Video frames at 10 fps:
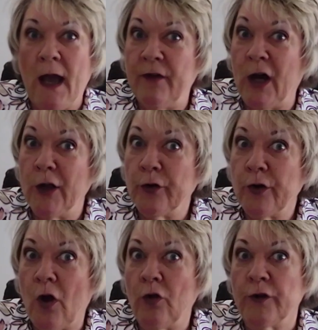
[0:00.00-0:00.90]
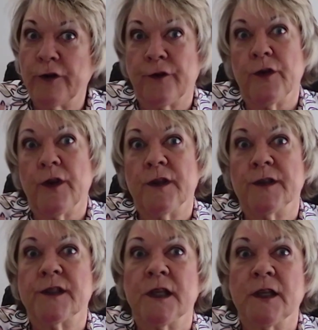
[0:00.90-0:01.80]
have $100 for
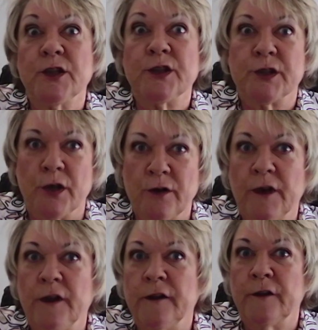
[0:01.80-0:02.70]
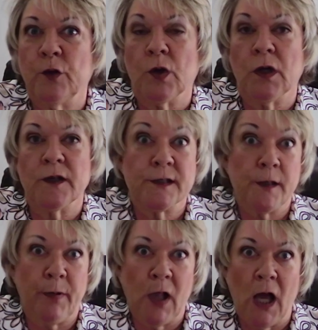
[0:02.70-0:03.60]
this service or
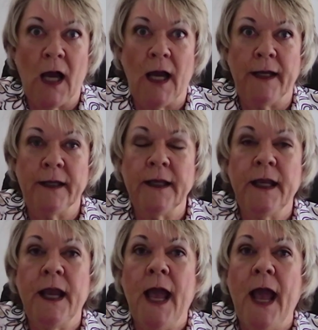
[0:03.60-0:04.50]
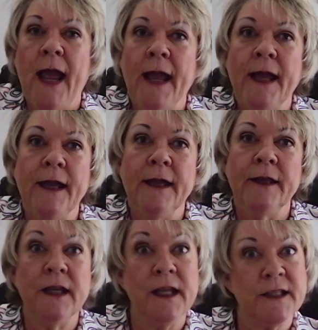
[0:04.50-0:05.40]
supply
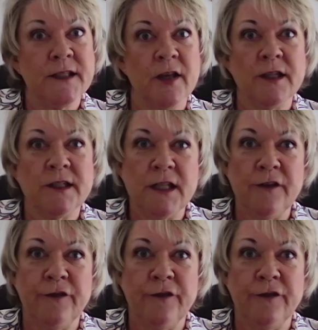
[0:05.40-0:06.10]
and it's on a